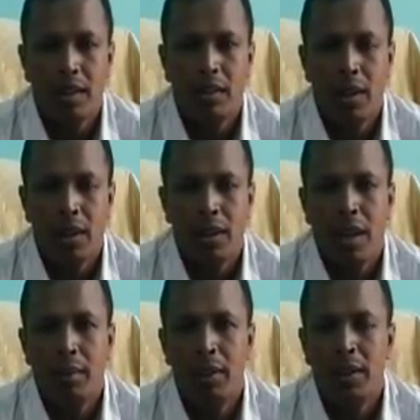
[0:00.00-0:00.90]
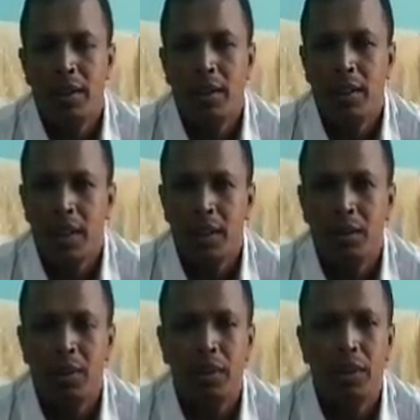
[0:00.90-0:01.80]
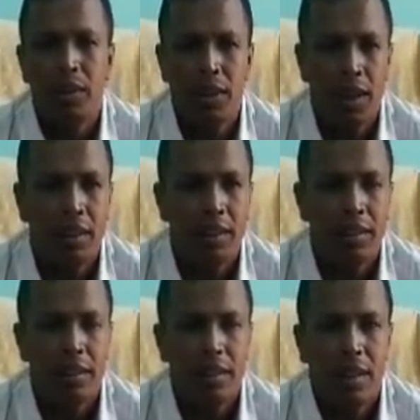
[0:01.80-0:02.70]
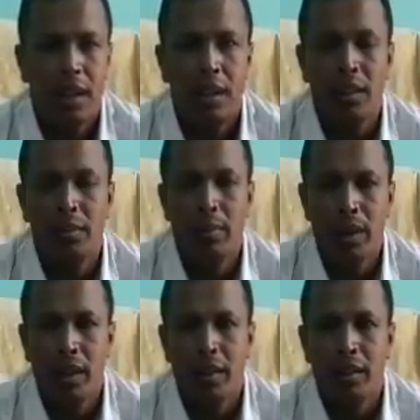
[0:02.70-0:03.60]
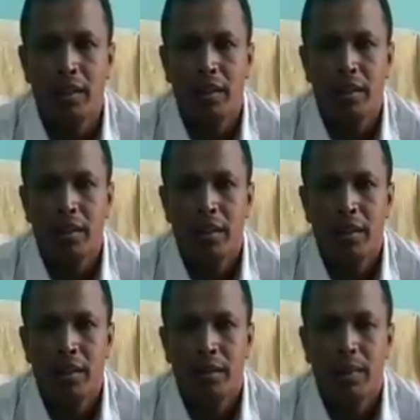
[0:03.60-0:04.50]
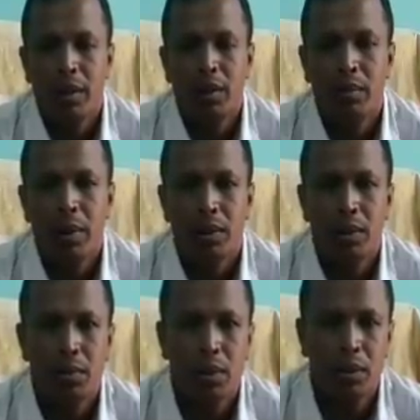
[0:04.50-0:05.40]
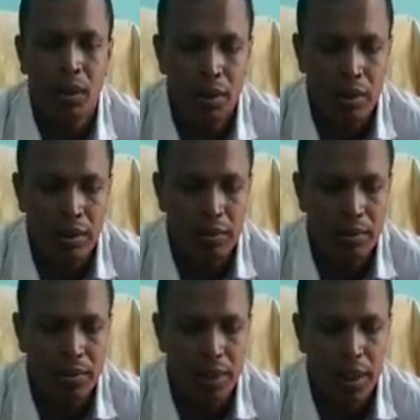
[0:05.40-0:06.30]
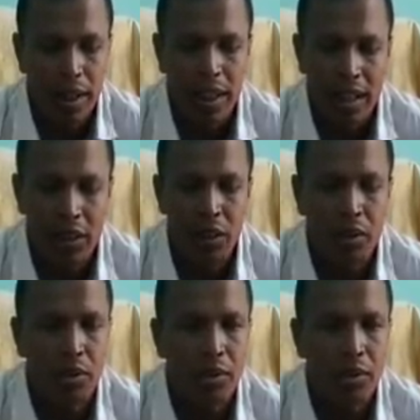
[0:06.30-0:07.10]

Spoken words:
was established in the year 2010 under the banner Bharat Sevashram Sangha, an NGO,